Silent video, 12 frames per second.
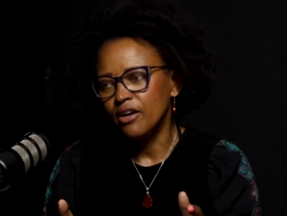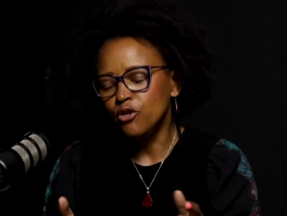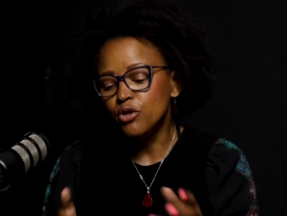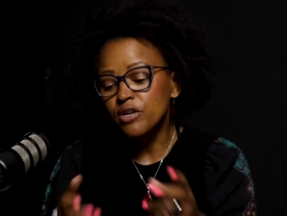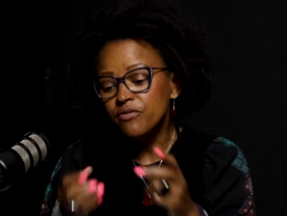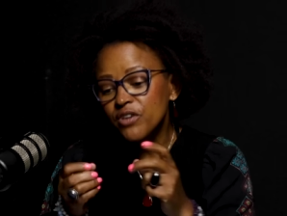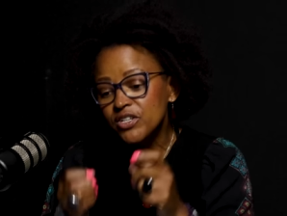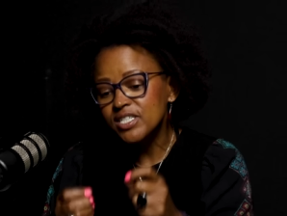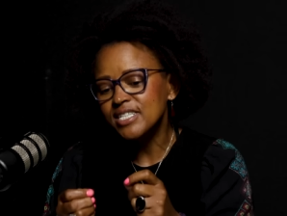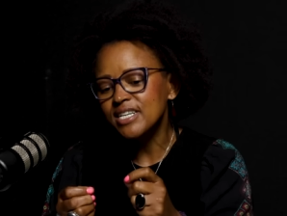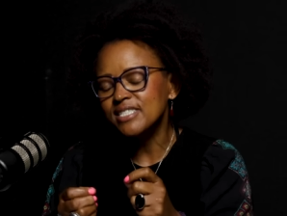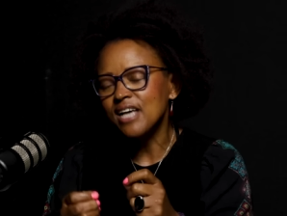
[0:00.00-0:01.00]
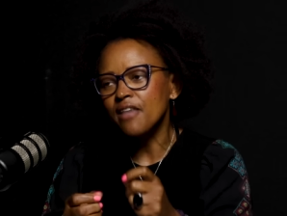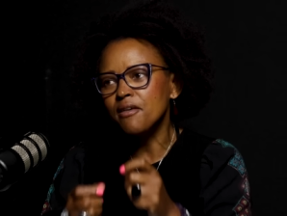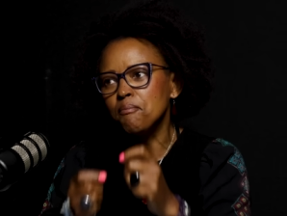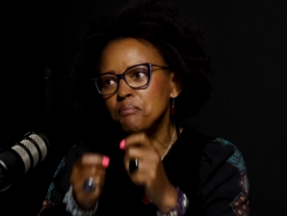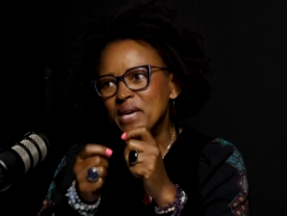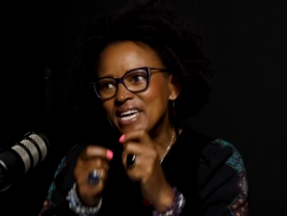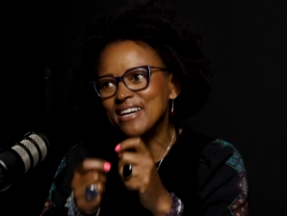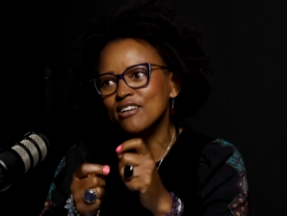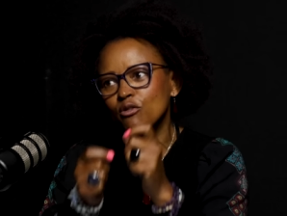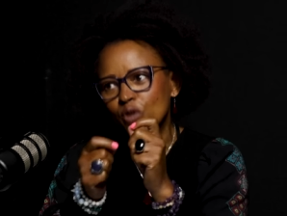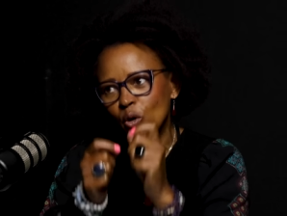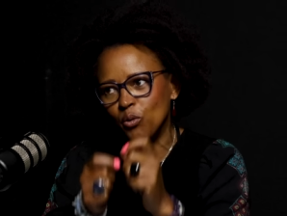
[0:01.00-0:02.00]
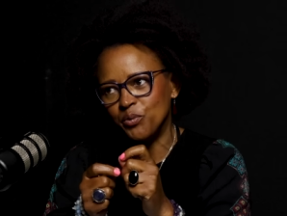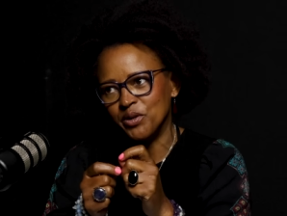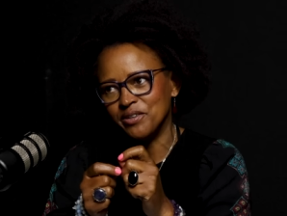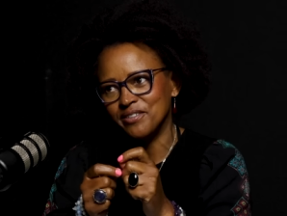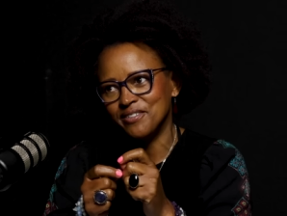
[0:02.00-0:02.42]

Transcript: Universities are the beacon of hope.